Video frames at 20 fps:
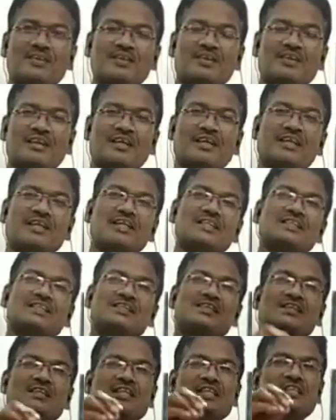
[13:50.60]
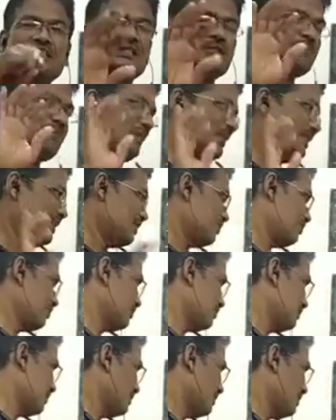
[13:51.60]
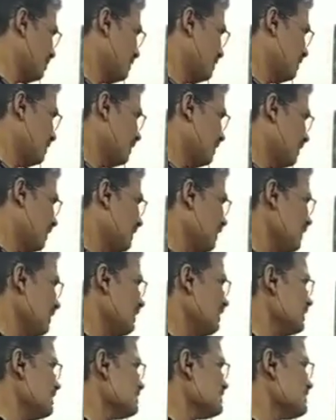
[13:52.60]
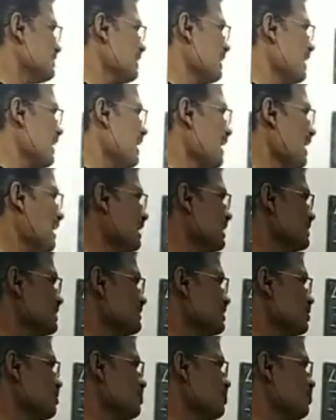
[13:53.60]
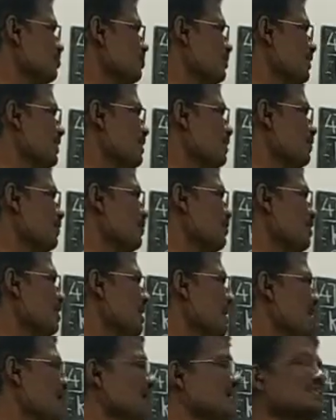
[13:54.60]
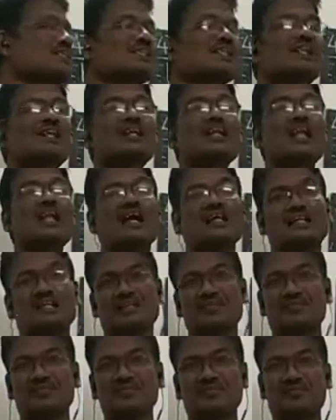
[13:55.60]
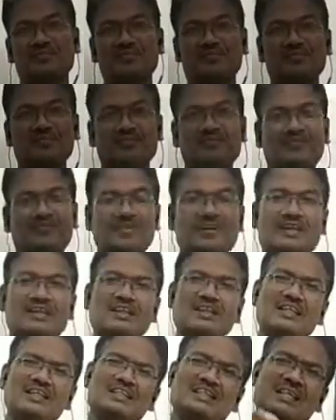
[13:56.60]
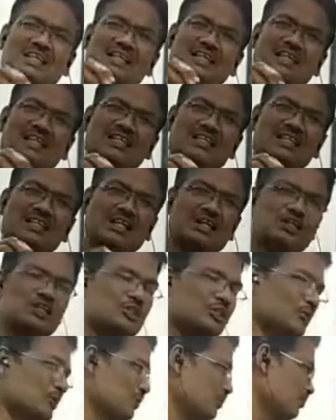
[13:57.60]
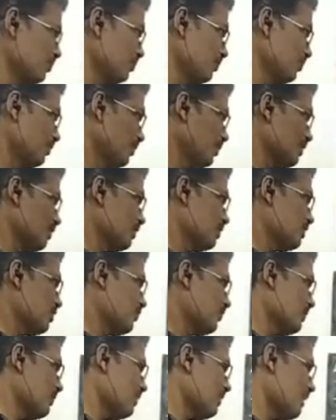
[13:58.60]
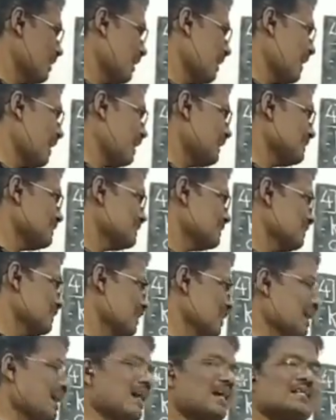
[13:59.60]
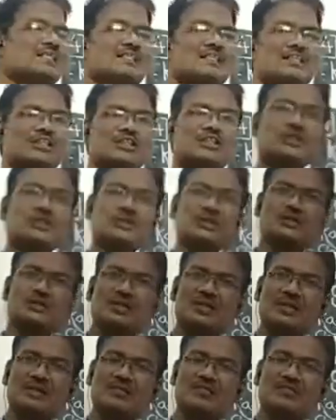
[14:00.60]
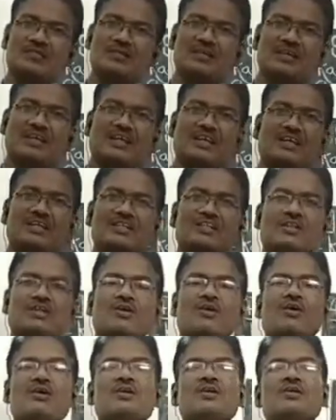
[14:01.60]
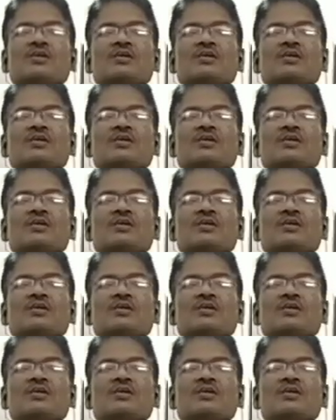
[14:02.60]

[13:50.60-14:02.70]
It is simile. He is as brave as a lion. In this sentence also, the word as is used. It is called